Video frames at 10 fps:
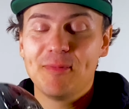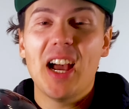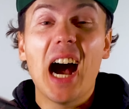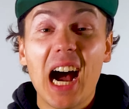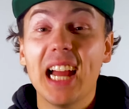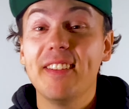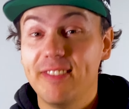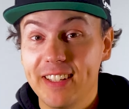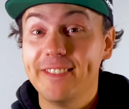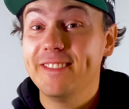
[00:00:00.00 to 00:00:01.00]

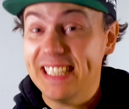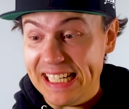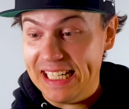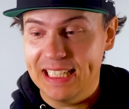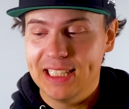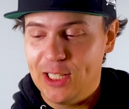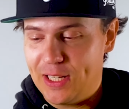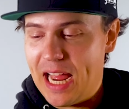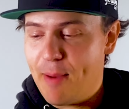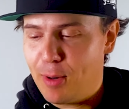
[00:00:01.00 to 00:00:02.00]
I-15.
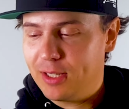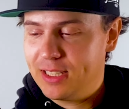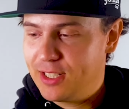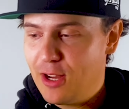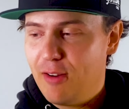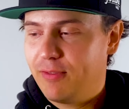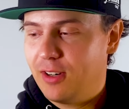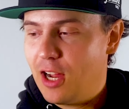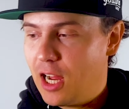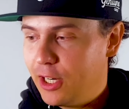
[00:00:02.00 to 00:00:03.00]
Okay, I bought this for
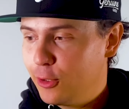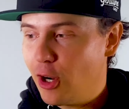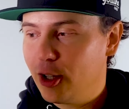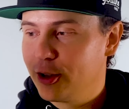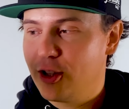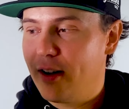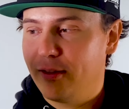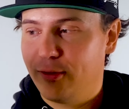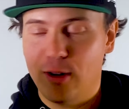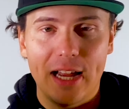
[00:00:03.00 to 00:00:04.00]
$100 off a
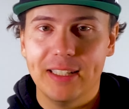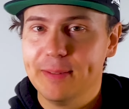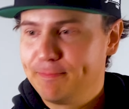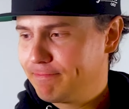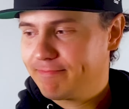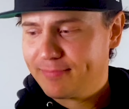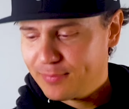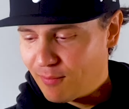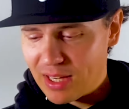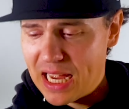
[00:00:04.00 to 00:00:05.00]
friend.
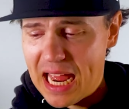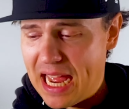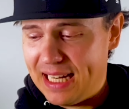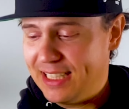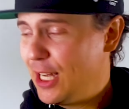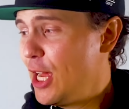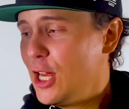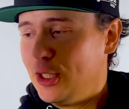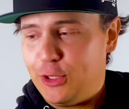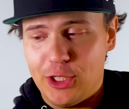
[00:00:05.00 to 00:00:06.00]
And
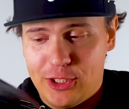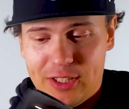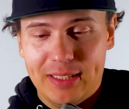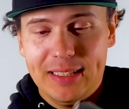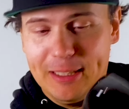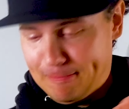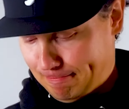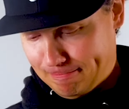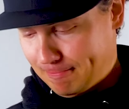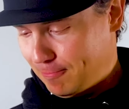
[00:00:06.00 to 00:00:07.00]
just,
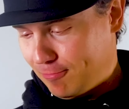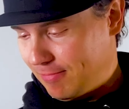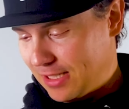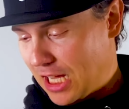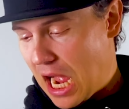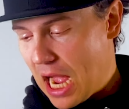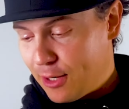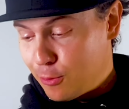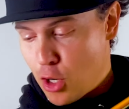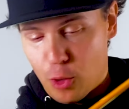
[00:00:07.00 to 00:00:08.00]
I
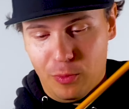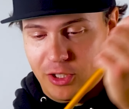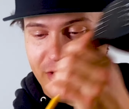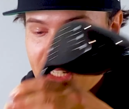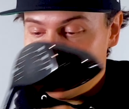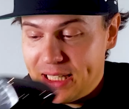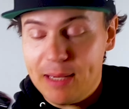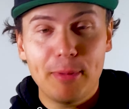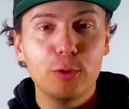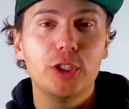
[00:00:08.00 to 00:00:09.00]
don't know, there's something
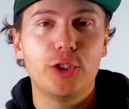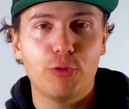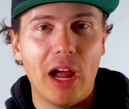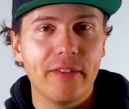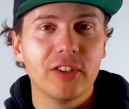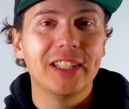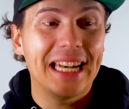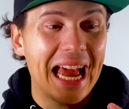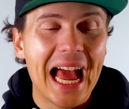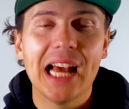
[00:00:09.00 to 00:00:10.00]
about this driver that
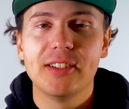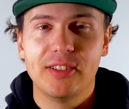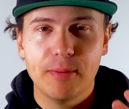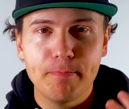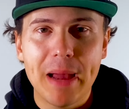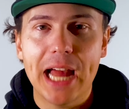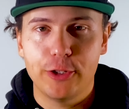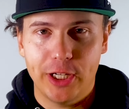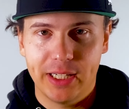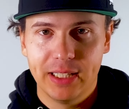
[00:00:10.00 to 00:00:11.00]
has some
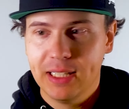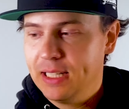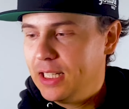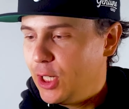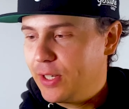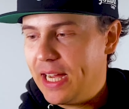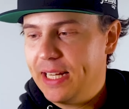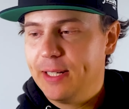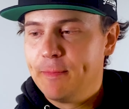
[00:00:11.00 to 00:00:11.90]
magic. Okay.